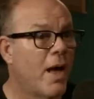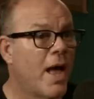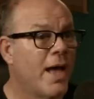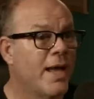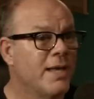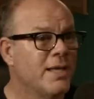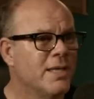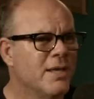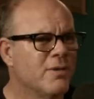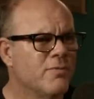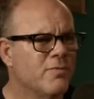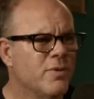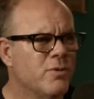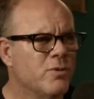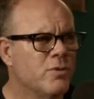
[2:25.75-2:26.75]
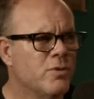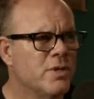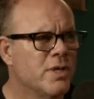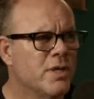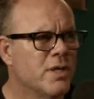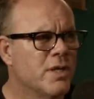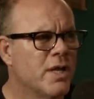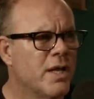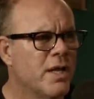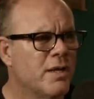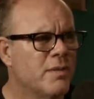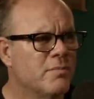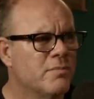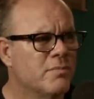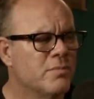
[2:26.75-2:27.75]
I interviewed
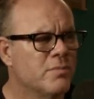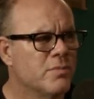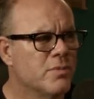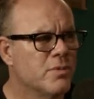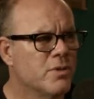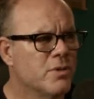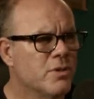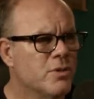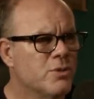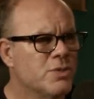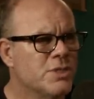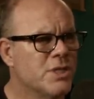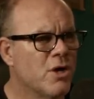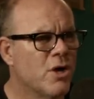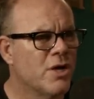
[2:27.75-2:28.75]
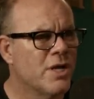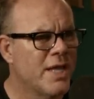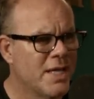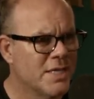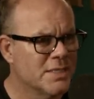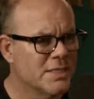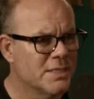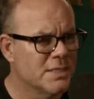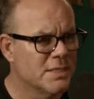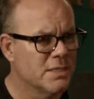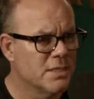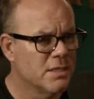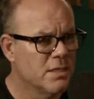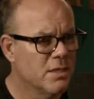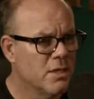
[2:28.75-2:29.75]
um, Lucie Arnaz.
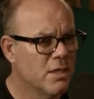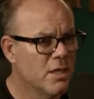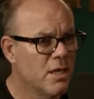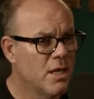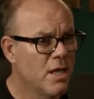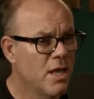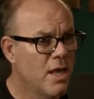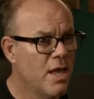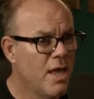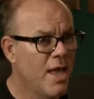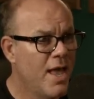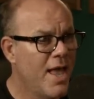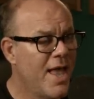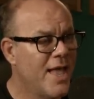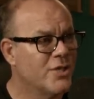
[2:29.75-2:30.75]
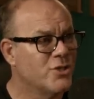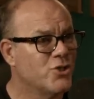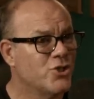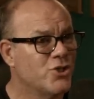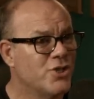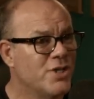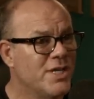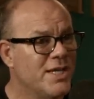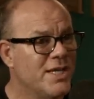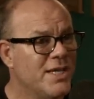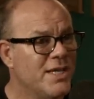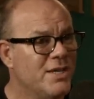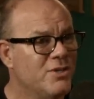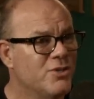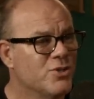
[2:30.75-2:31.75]
Oh yeah, and
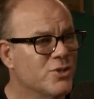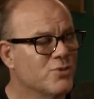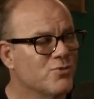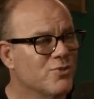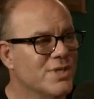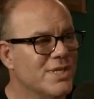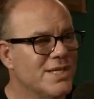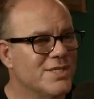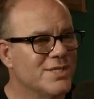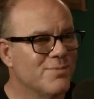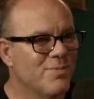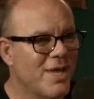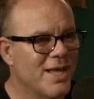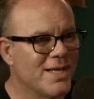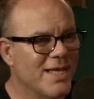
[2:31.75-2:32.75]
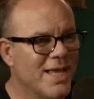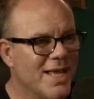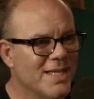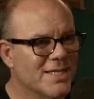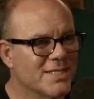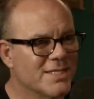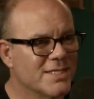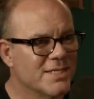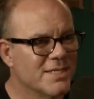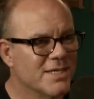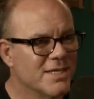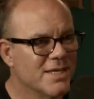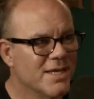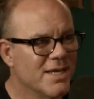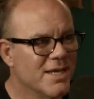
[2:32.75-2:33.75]
she just released a podcast
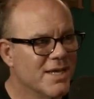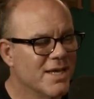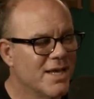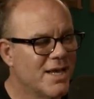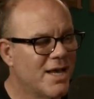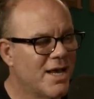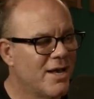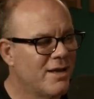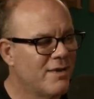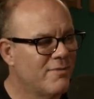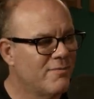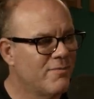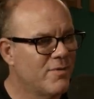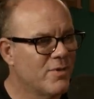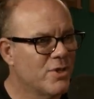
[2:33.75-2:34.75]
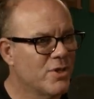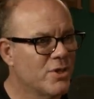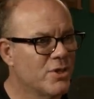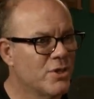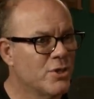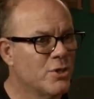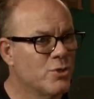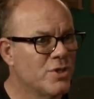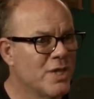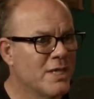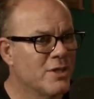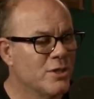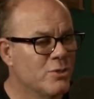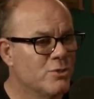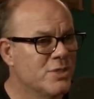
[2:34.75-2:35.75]
of Lu-
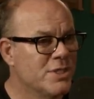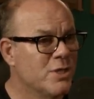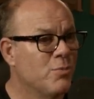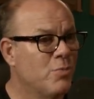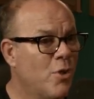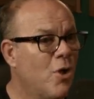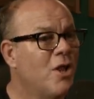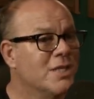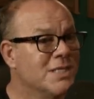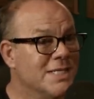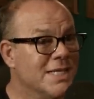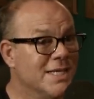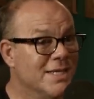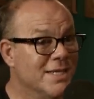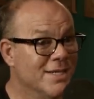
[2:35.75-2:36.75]
that Lucille Ball did.